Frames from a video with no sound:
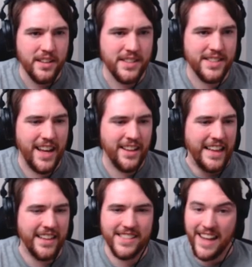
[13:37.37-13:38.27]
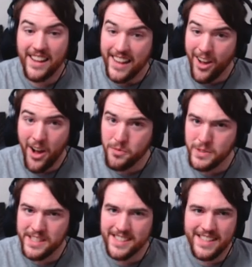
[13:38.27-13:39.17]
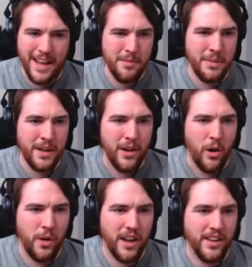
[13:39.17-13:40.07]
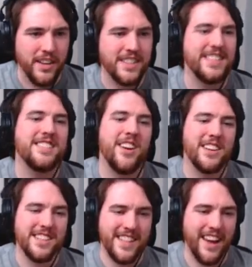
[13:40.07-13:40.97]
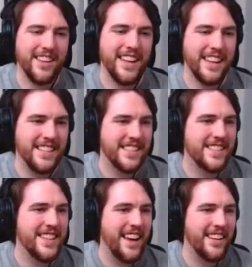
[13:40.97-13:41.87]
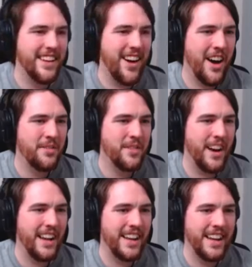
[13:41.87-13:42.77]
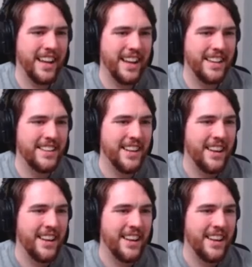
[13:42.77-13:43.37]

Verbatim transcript: Stallyoff was his name. Oh god, because he's not a stallion, he's a Stallyoff. I get it.